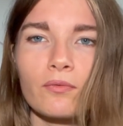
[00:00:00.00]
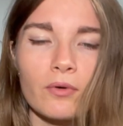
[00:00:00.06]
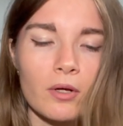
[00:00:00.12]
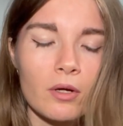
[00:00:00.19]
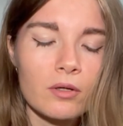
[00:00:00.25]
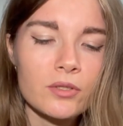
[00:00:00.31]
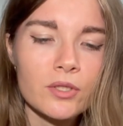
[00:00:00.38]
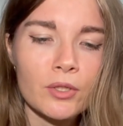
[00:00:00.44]

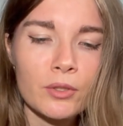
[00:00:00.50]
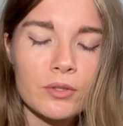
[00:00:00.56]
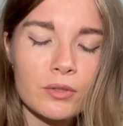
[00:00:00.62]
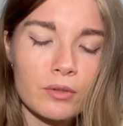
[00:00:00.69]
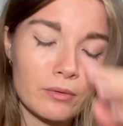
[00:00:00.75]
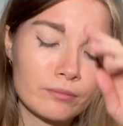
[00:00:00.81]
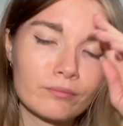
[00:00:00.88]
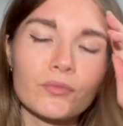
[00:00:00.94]
flaws, you know,
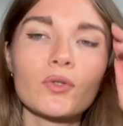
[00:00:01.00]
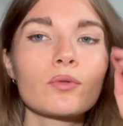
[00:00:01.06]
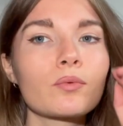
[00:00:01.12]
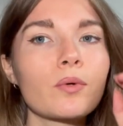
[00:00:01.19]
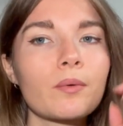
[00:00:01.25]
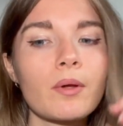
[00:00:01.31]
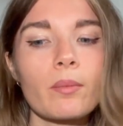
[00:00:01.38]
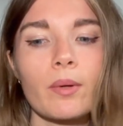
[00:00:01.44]
so don't
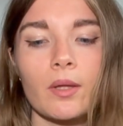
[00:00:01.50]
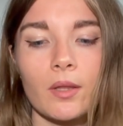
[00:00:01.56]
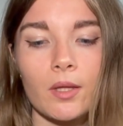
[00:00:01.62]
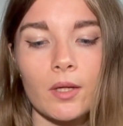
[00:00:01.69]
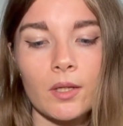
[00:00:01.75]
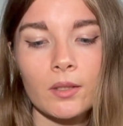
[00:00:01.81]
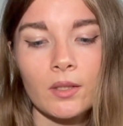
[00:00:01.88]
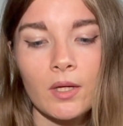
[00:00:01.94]
worry about
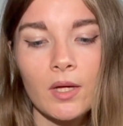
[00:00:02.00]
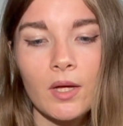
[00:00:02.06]
that.